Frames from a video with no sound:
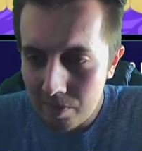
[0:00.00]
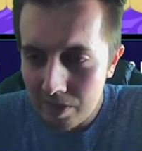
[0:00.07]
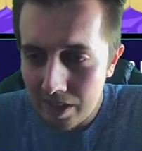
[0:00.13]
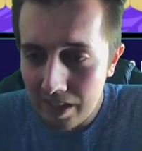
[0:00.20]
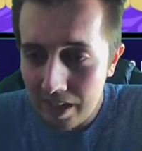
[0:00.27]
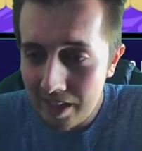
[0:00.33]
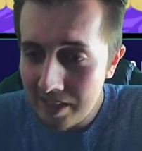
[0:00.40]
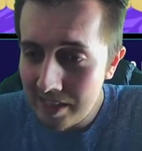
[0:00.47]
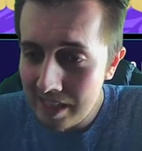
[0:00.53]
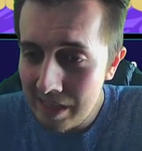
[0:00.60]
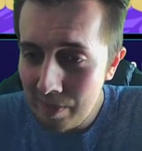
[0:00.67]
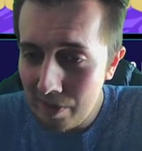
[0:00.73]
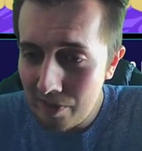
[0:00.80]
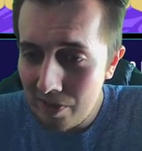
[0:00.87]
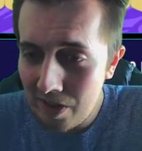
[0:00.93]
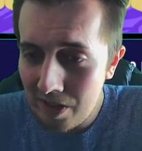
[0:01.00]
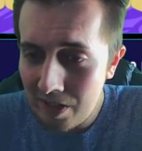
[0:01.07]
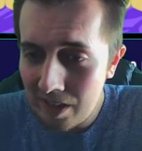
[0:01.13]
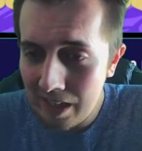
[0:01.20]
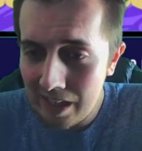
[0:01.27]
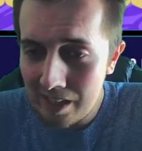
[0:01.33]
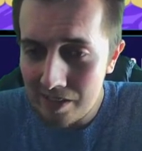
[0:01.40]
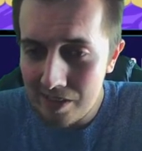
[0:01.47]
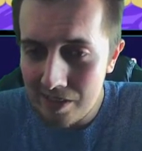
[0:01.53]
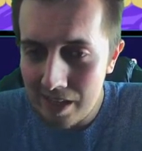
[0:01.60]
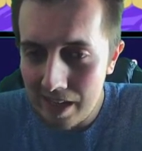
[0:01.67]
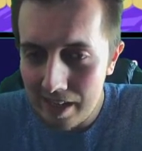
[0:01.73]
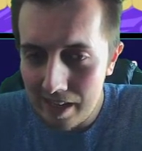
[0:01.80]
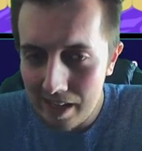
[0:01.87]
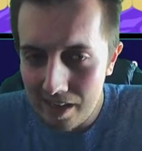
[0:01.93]
and Timo Werner, Alex
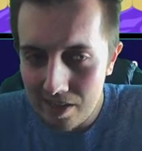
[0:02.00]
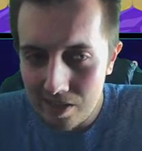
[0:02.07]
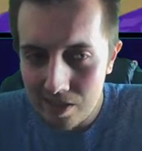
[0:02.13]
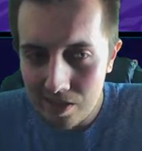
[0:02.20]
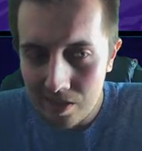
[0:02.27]
Telles.